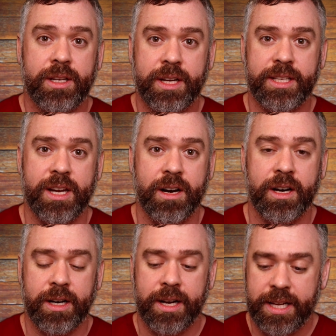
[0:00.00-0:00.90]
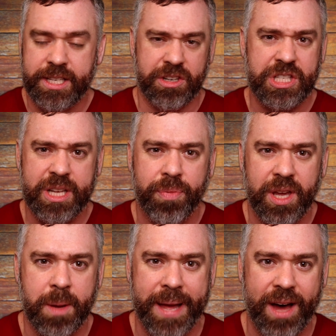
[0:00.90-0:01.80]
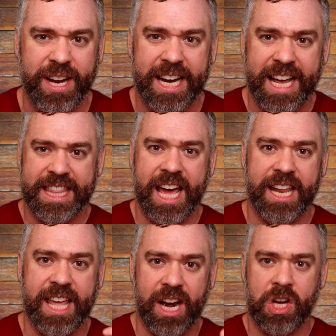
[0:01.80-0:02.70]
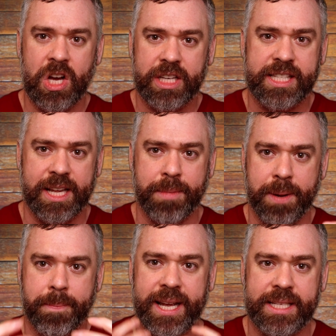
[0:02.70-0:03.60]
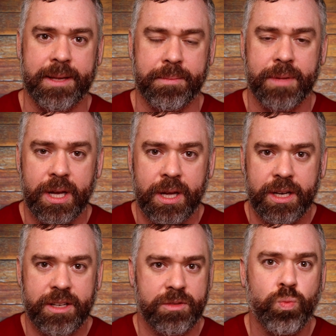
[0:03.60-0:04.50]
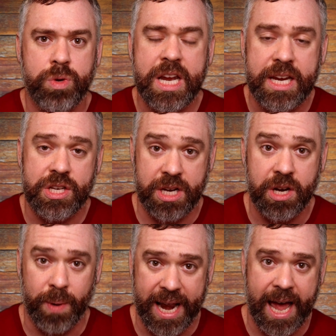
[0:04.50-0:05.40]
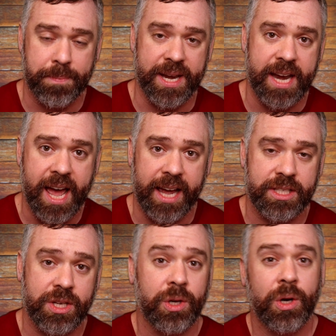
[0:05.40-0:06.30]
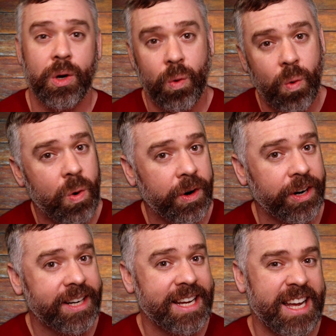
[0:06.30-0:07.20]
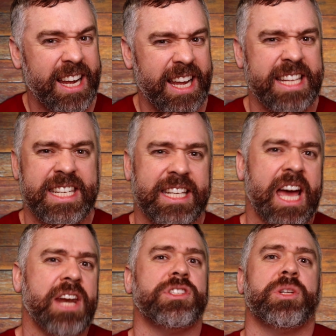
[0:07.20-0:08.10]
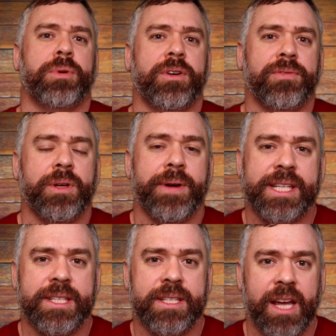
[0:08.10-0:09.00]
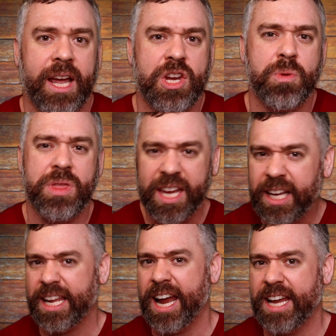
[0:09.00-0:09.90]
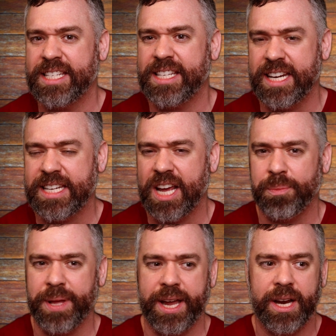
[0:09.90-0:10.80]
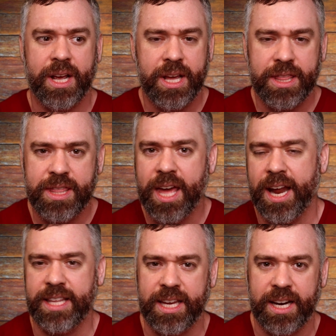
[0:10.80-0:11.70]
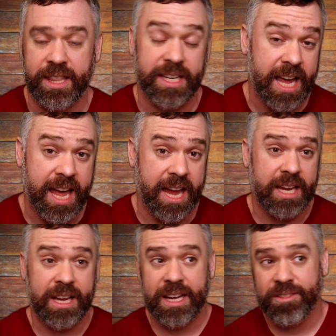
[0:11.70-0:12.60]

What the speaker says: Is there something about it that hooks them and makes them need to hear what happened next? Or is it kind of superfluous and you think it adds detail, but then at the end of the day,